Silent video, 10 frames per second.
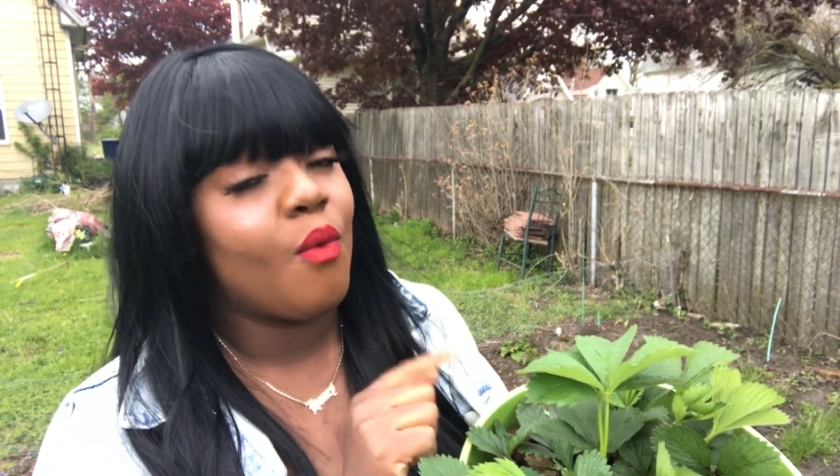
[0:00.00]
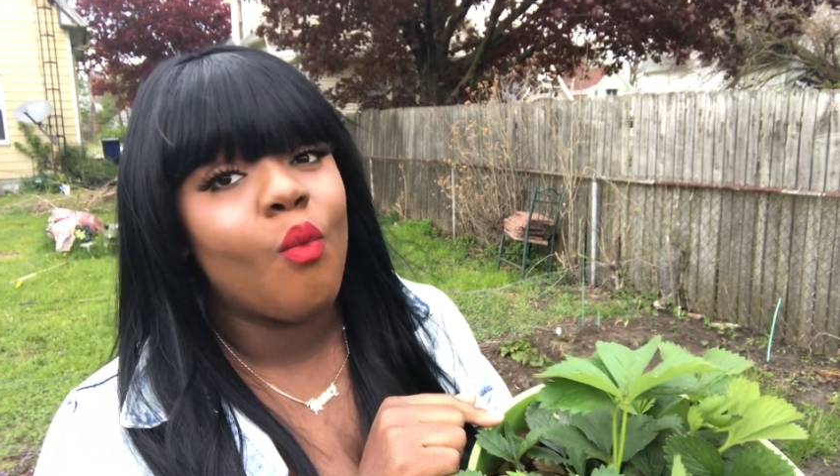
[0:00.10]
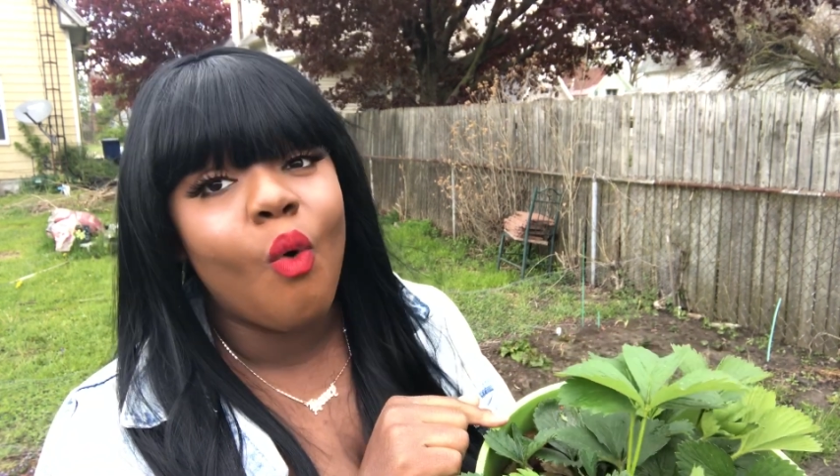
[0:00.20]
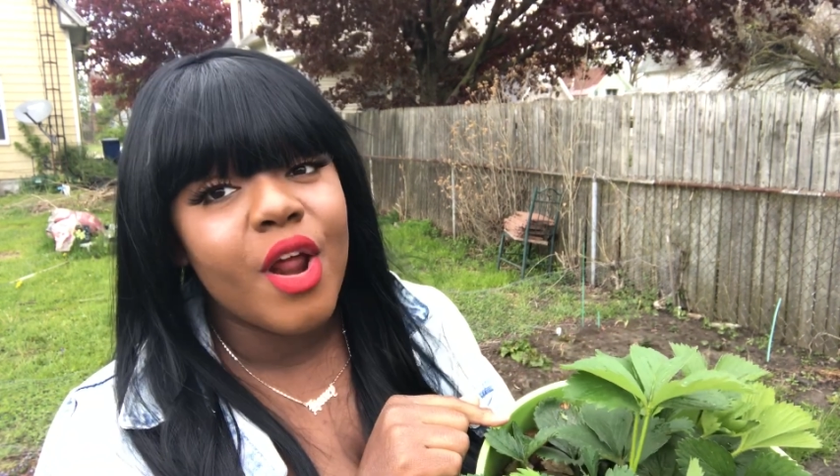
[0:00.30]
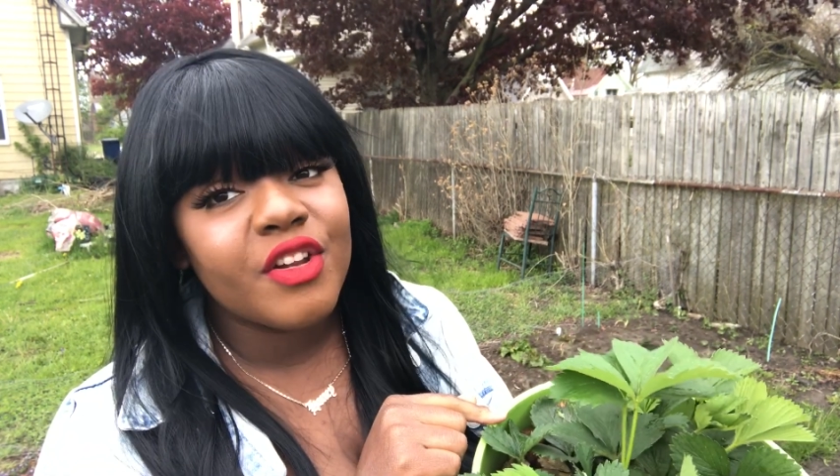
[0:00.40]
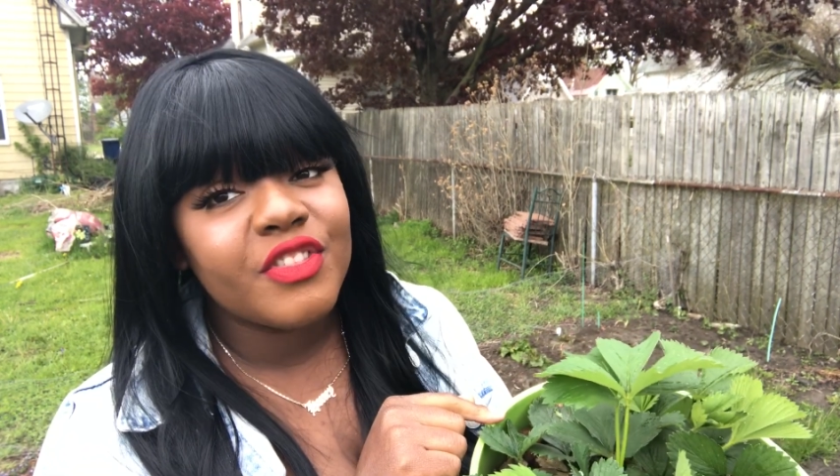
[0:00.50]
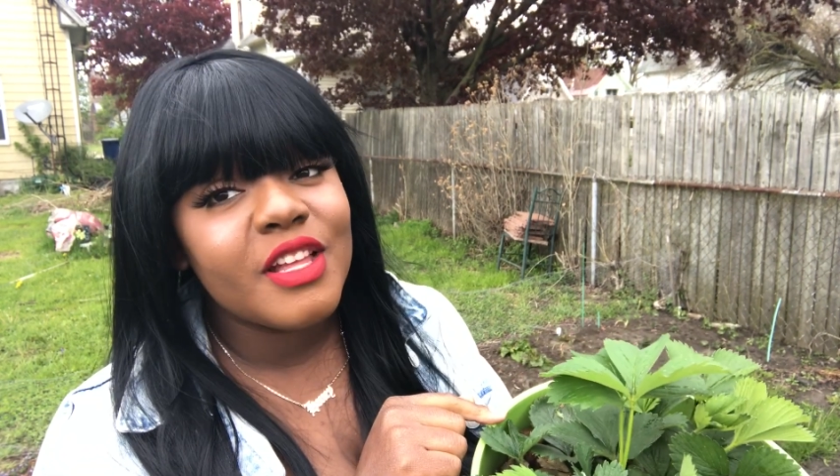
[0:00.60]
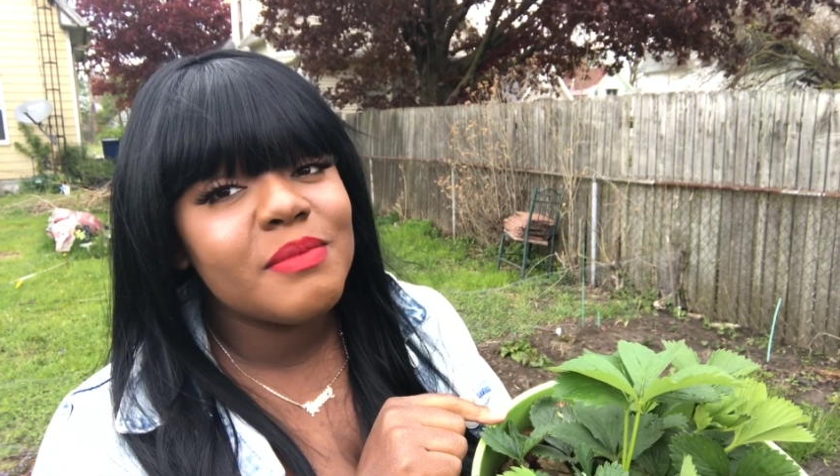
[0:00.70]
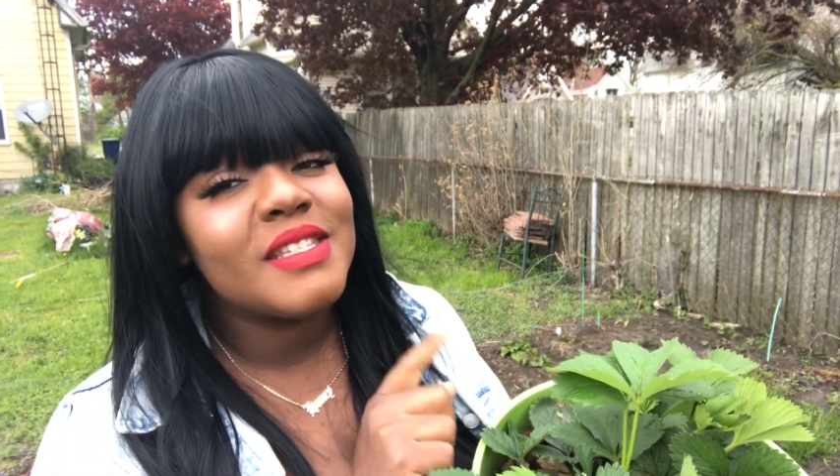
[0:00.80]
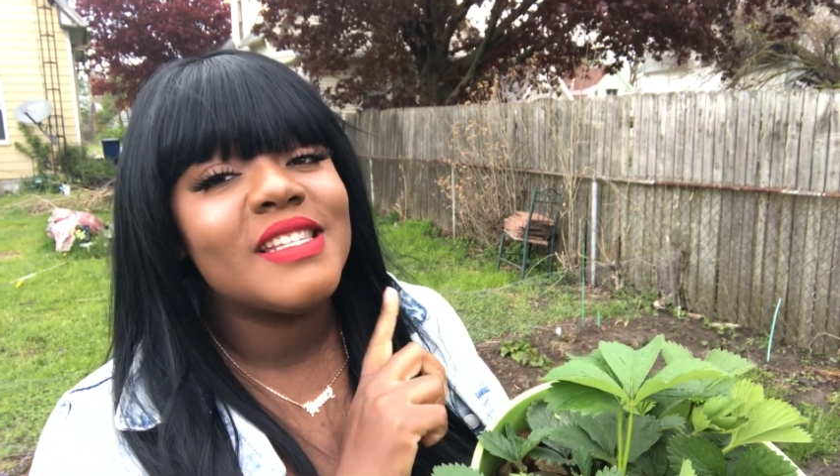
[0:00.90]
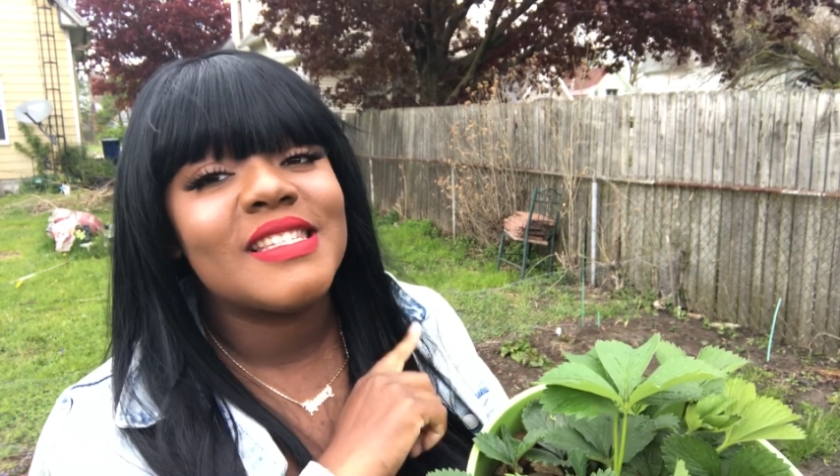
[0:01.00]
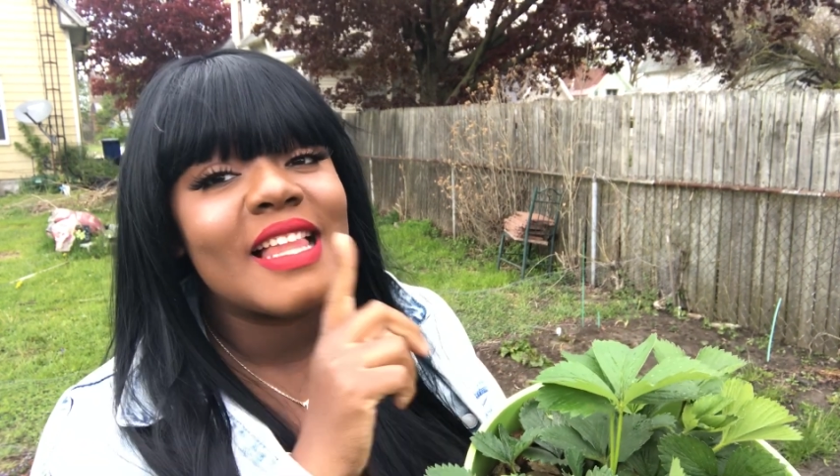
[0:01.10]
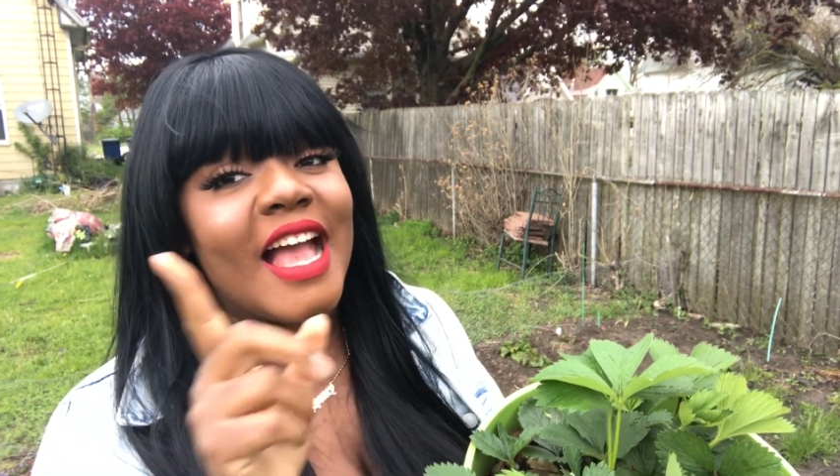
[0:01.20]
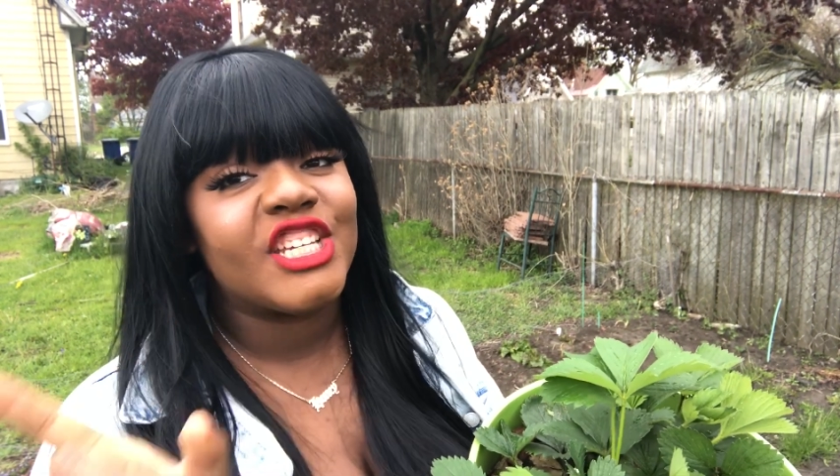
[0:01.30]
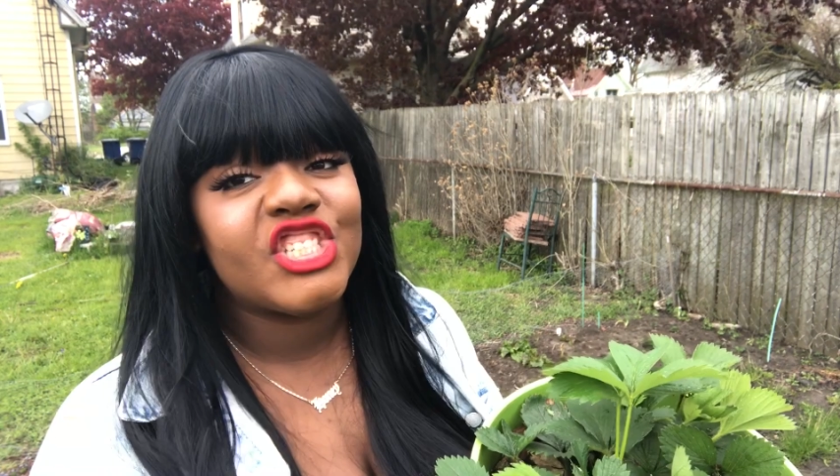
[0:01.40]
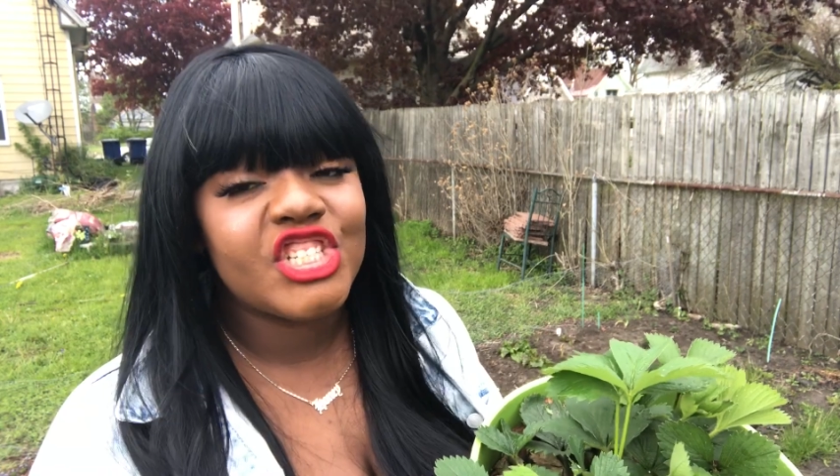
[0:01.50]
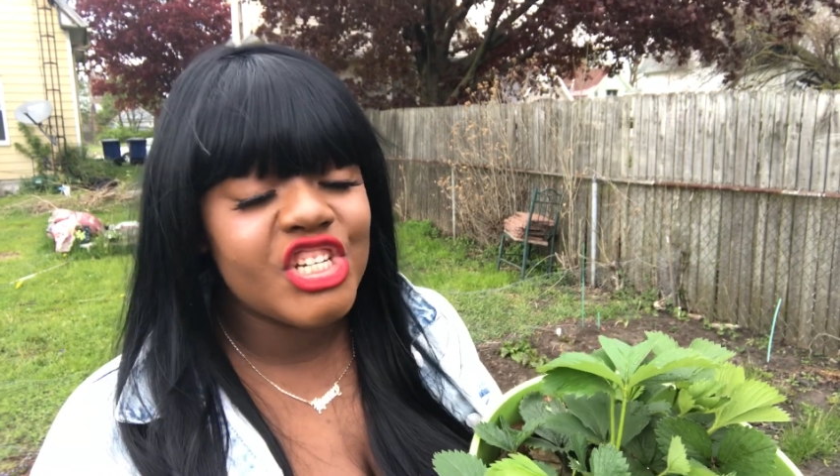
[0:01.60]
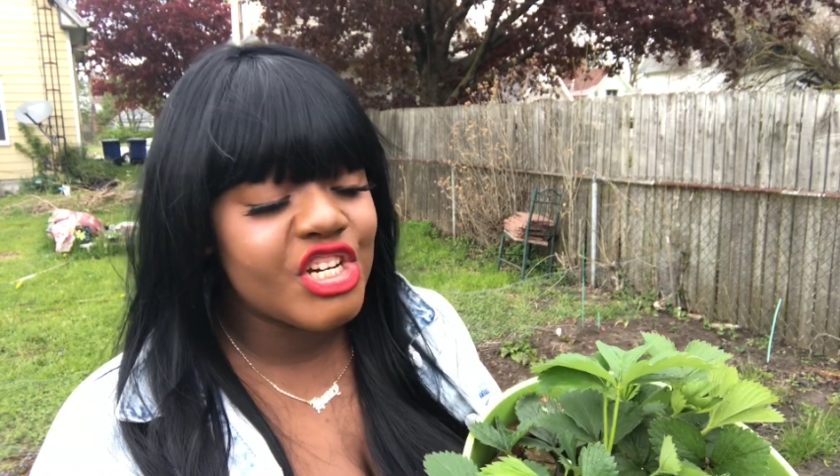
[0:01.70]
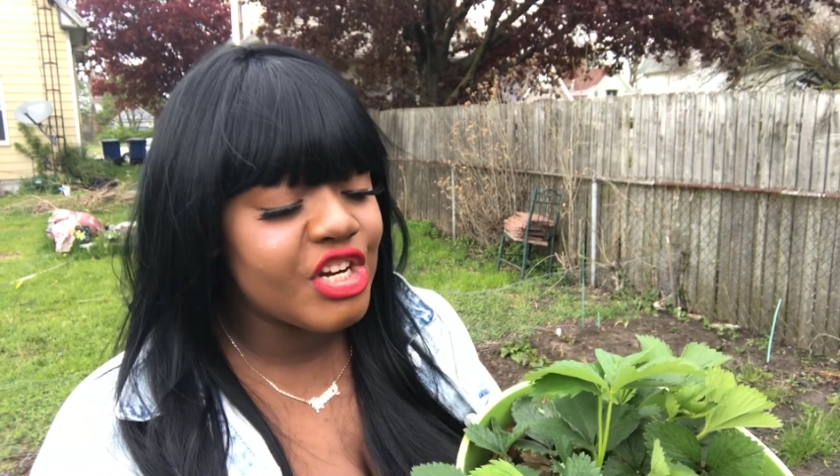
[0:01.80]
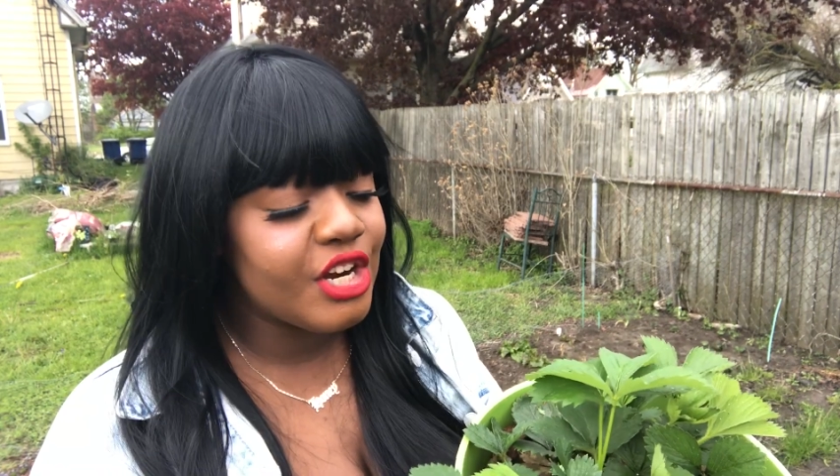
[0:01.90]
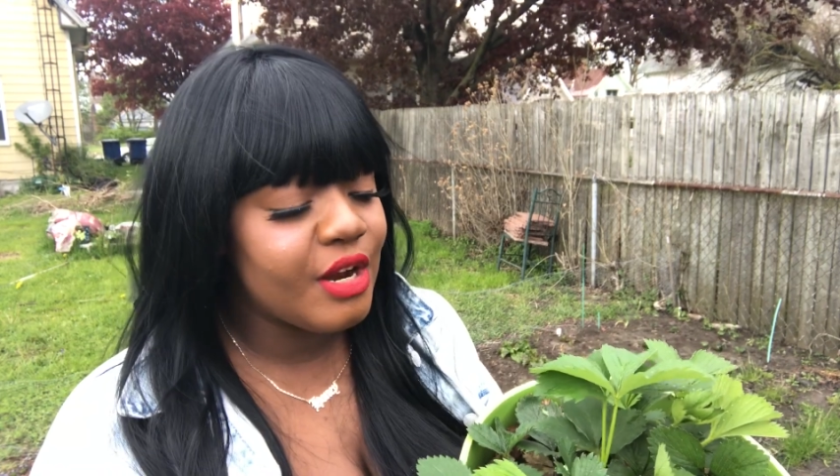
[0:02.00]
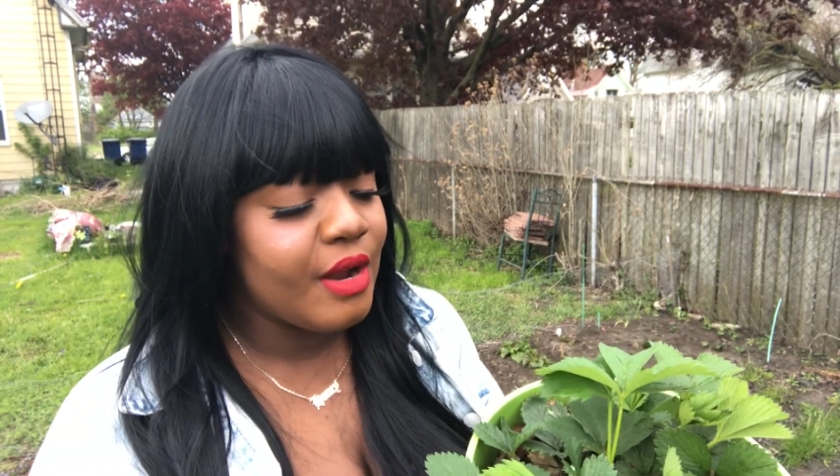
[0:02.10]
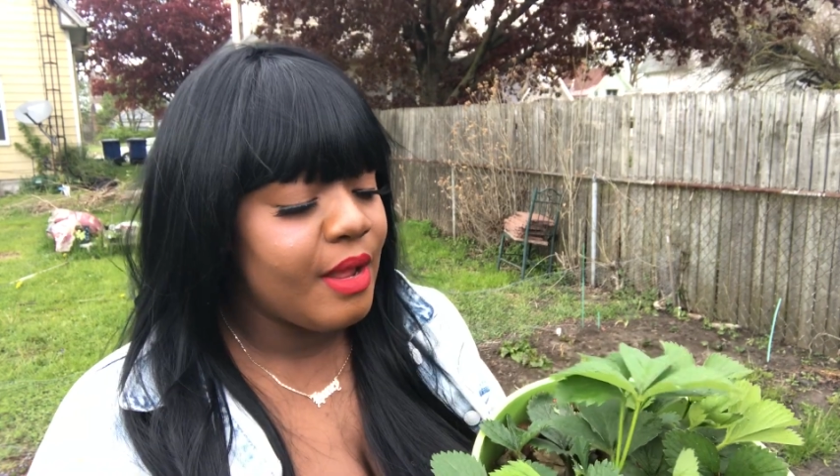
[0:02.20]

watered them since last year,